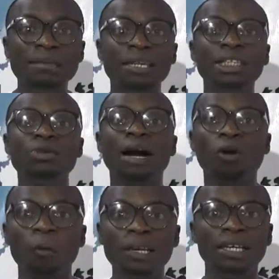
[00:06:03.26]
minutes you are
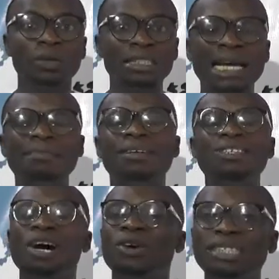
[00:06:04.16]
complaining with them.
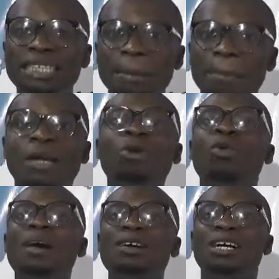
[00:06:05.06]
You are not a man or
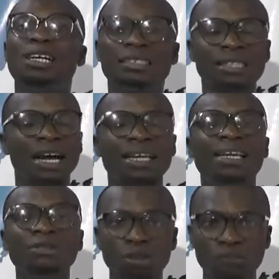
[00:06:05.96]
woman. Sir,
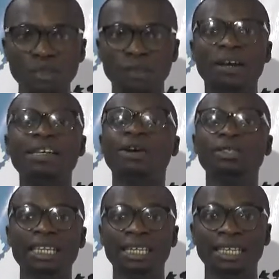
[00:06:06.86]
let's just face the fact you are
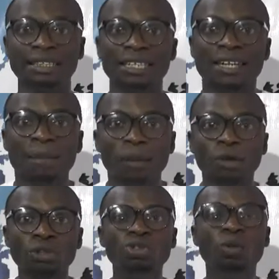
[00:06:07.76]
not here yet.
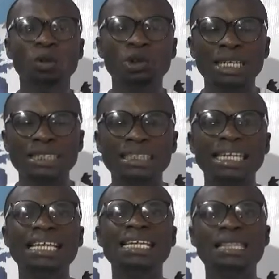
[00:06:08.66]
Because you must
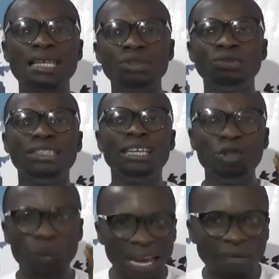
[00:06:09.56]
understand that the things you say,
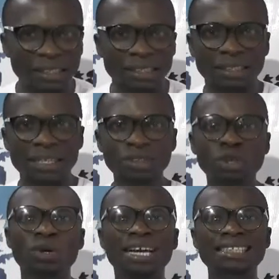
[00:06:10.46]
you will have it.
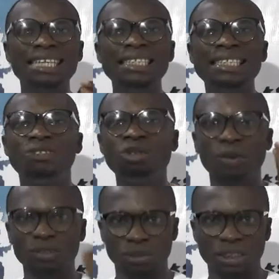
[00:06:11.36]
So you can't say the things you don't
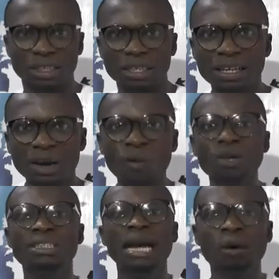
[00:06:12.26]
want to see. When
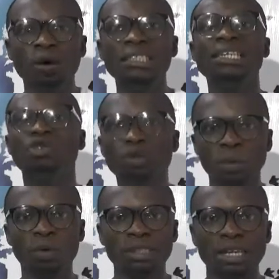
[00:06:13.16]
you say I'm going down, you
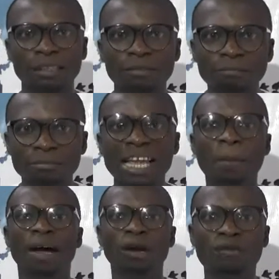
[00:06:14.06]
keep going down. A
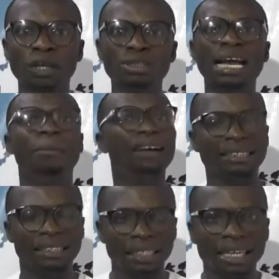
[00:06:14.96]
man of faith will say I'm
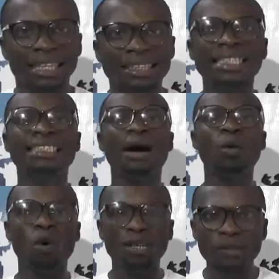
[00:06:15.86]
rising. Things
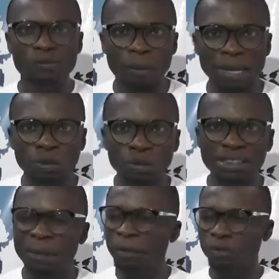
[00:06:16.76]
are working for my good. You
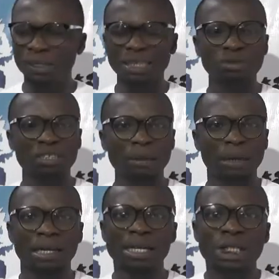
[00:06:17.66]
say, but what are you talking
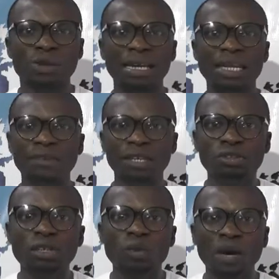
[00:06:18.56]
about? You are living in
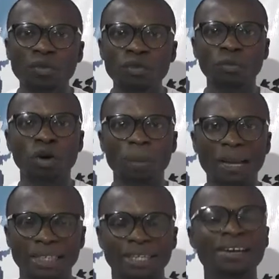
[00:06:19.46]
just one room, no
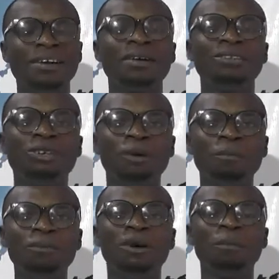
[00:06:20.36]
bed.
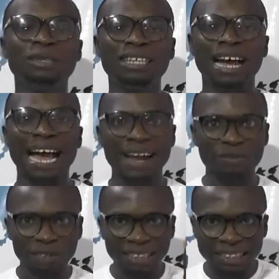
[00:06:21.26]
Don't, don't bother. I
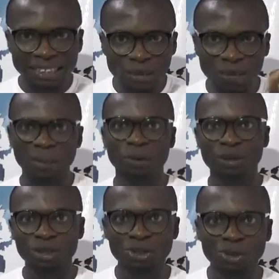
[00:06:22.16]
have already seen where I'm
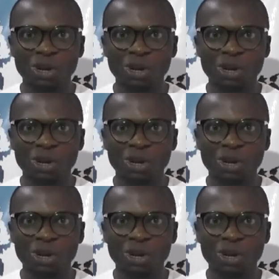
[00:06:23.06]
going to.